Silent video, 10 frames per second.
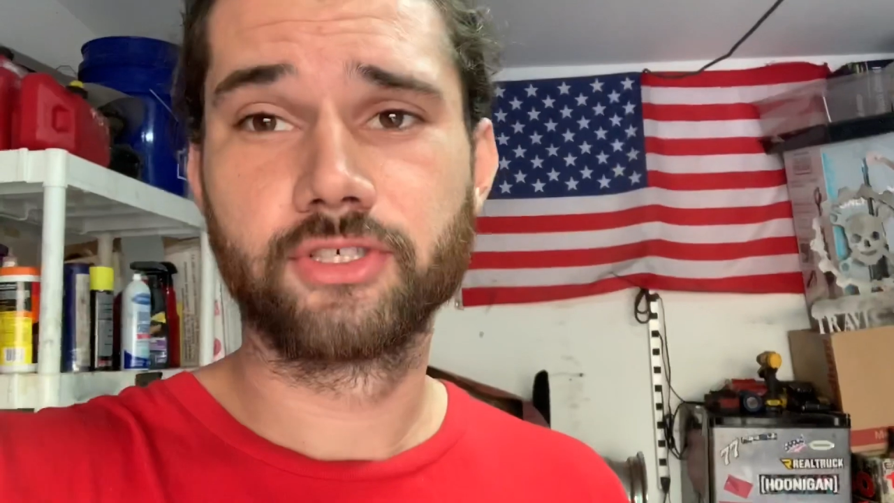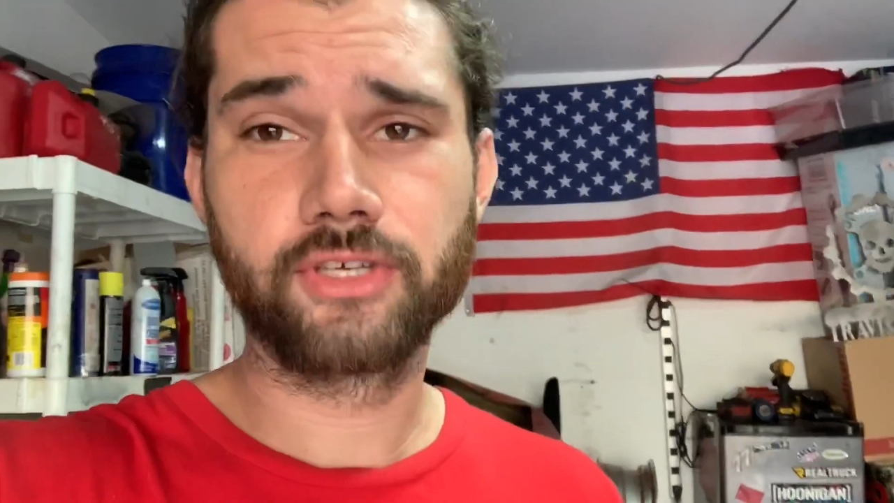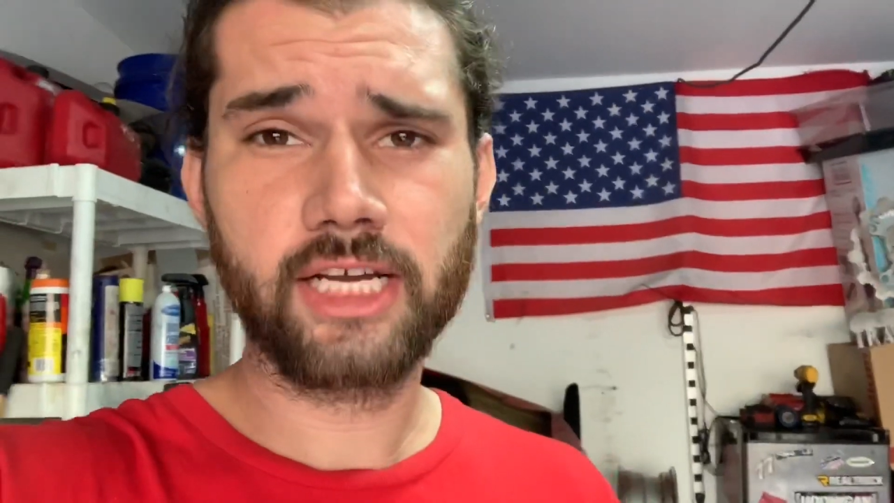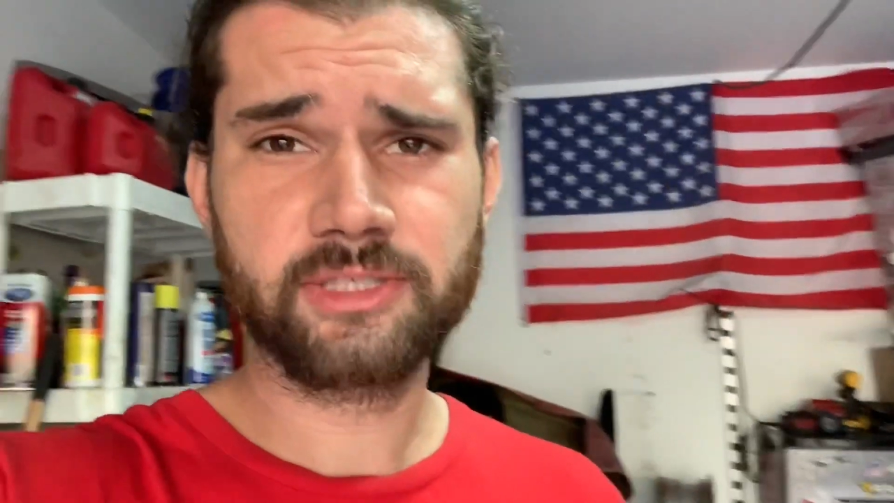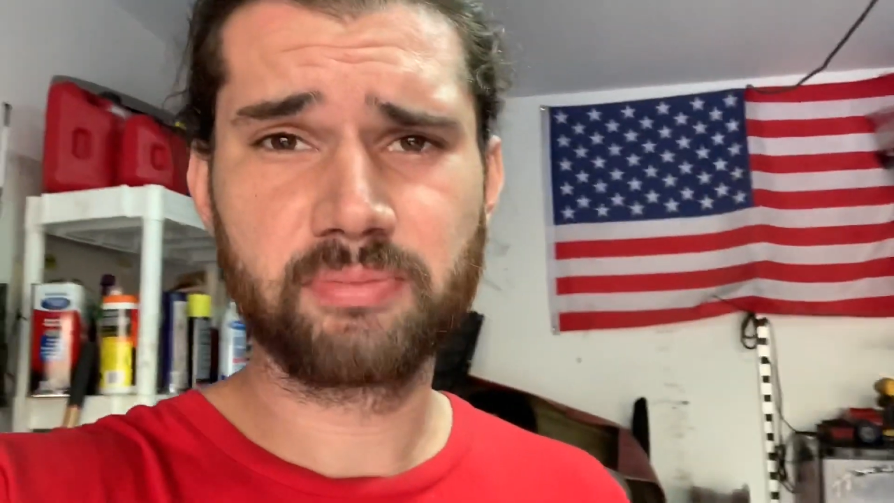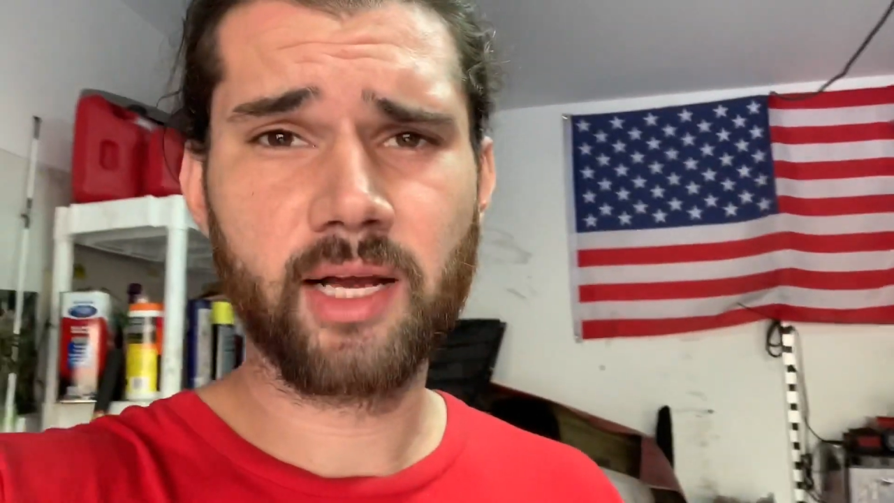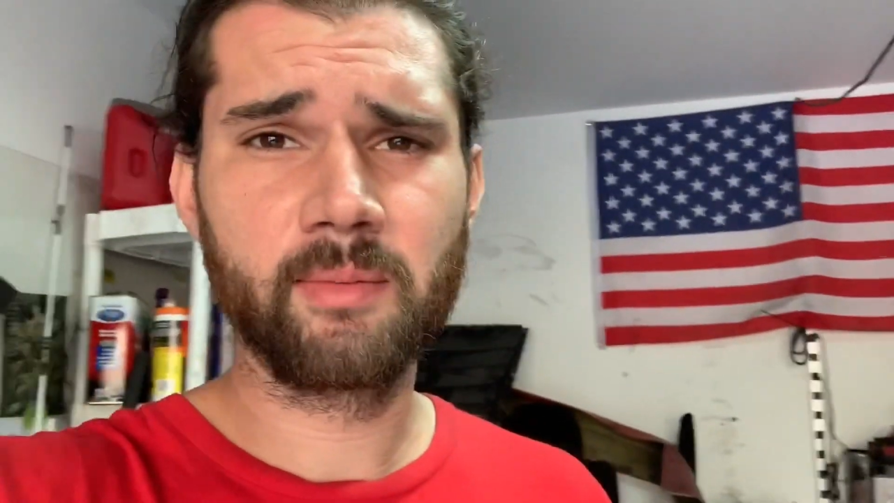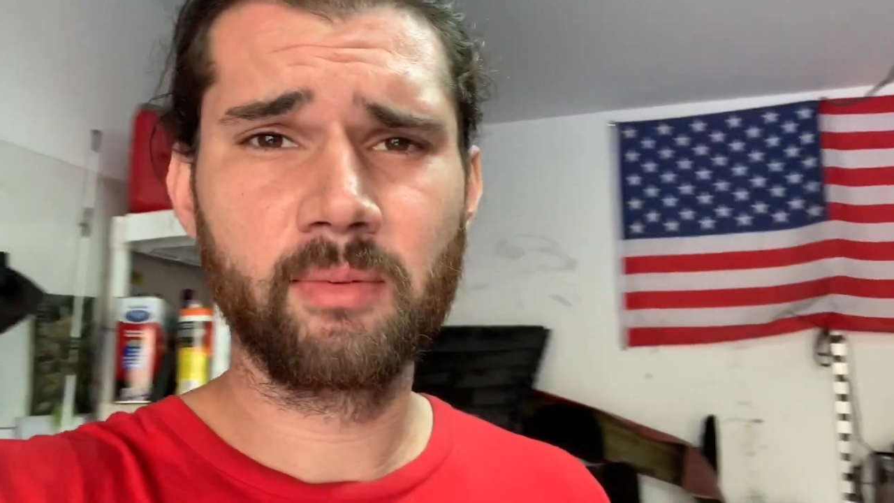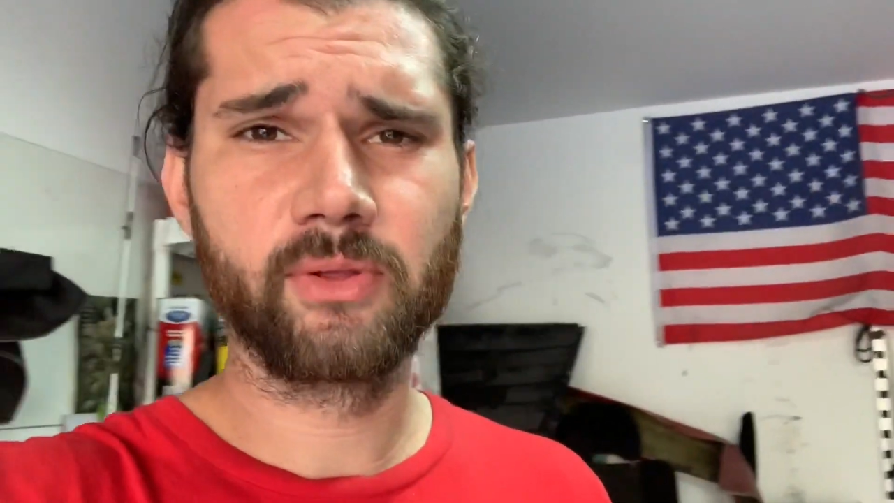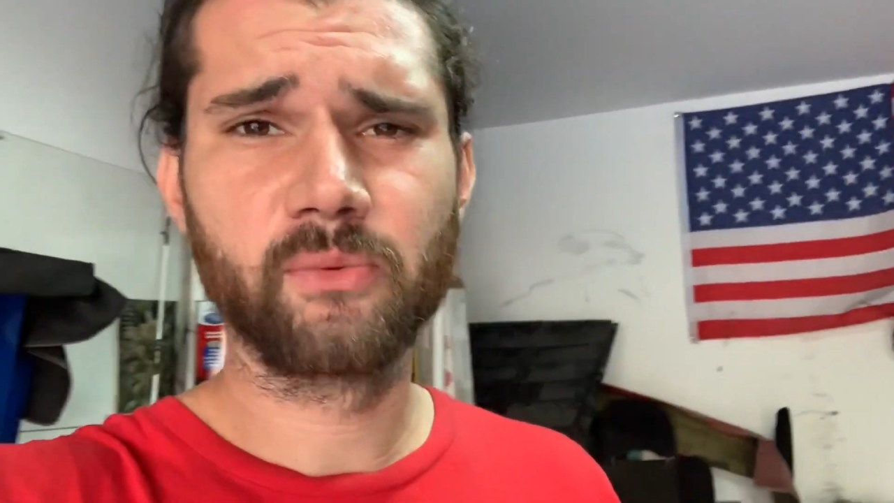So you guys are
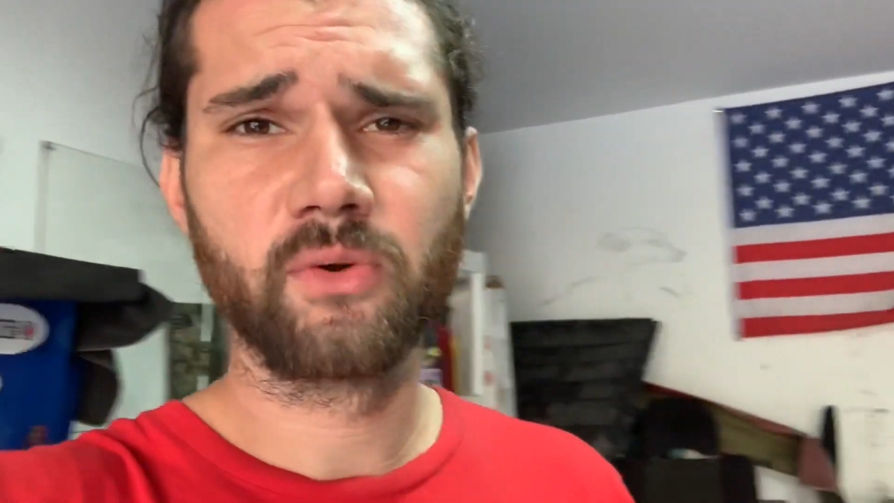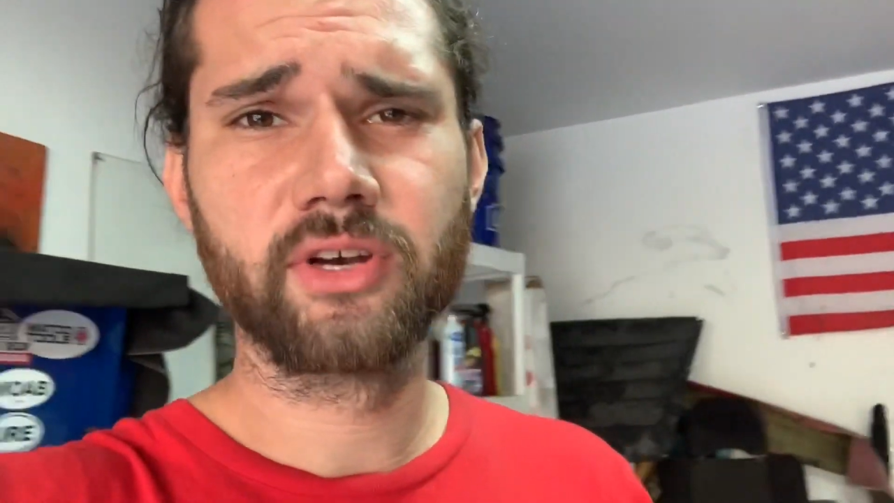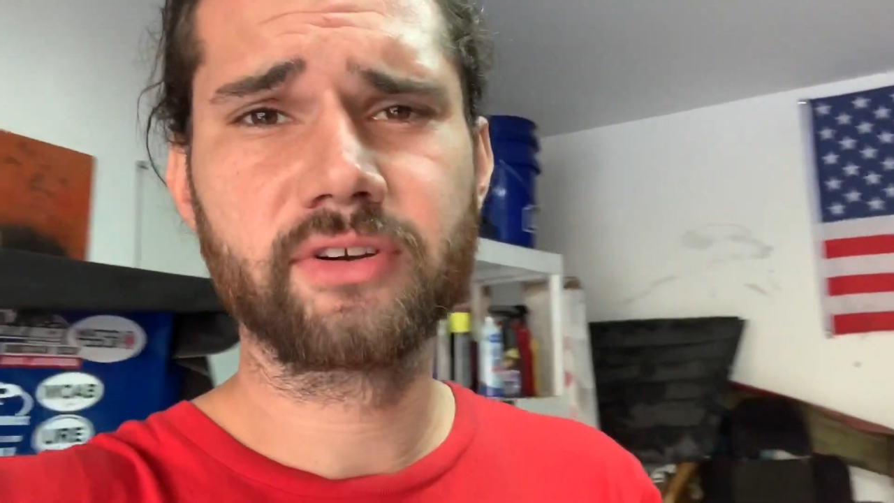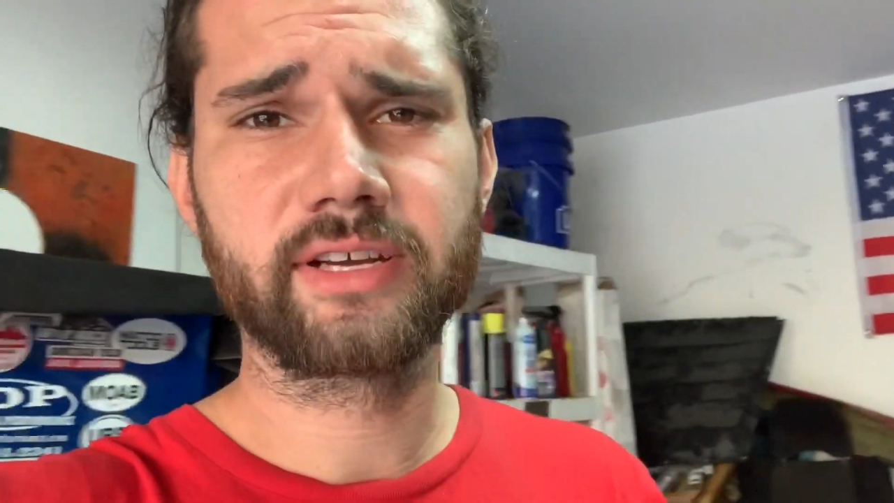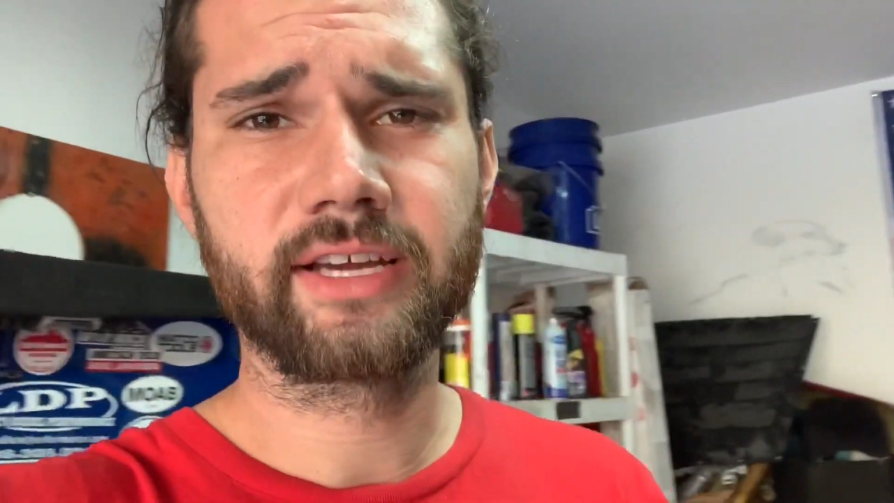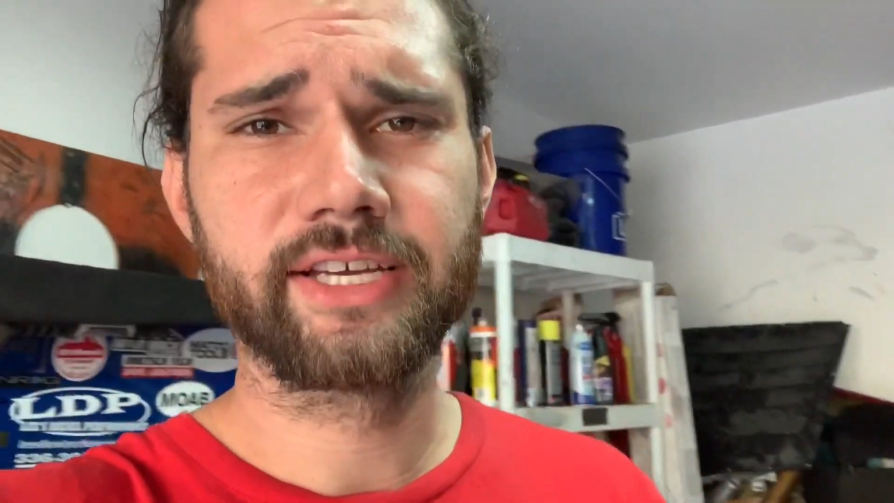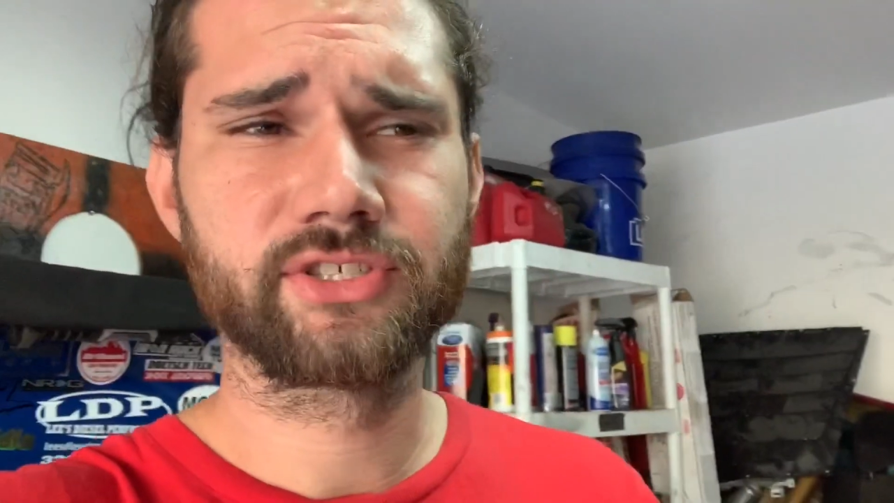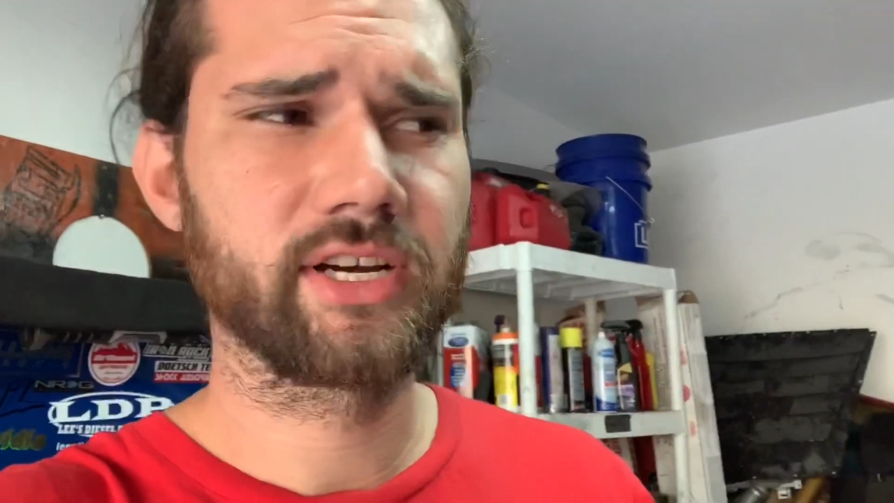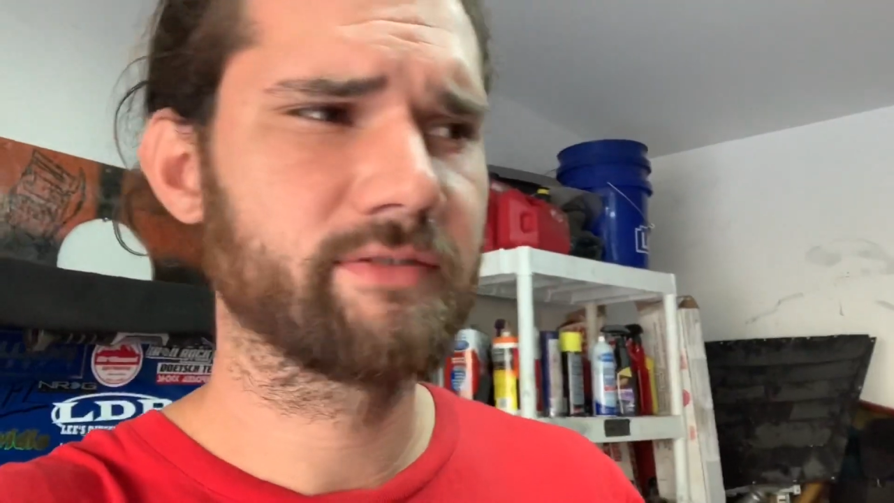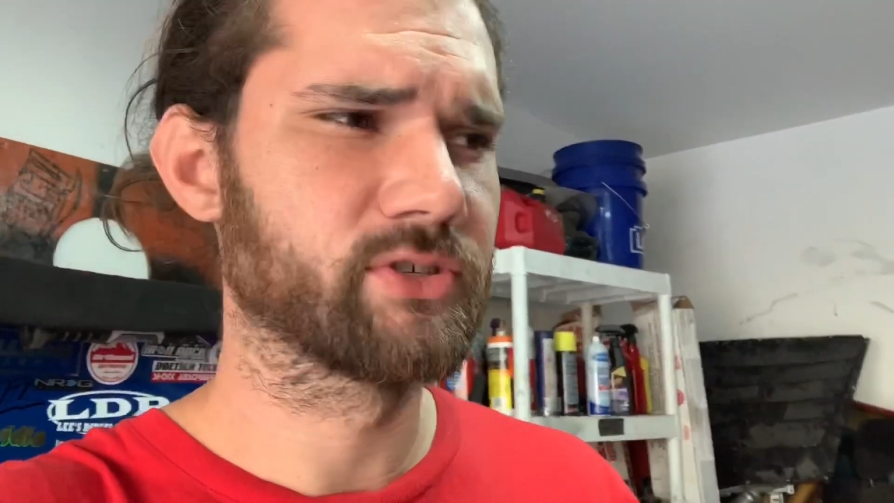probably wondering, hey
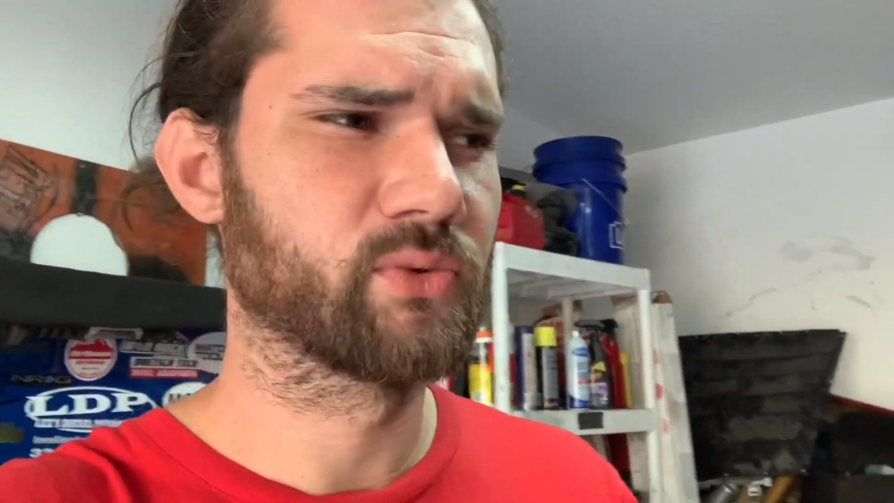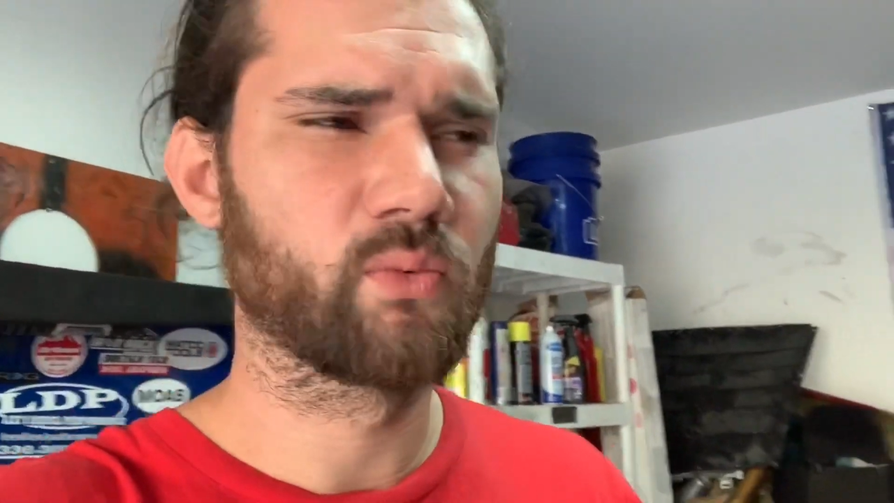Travis,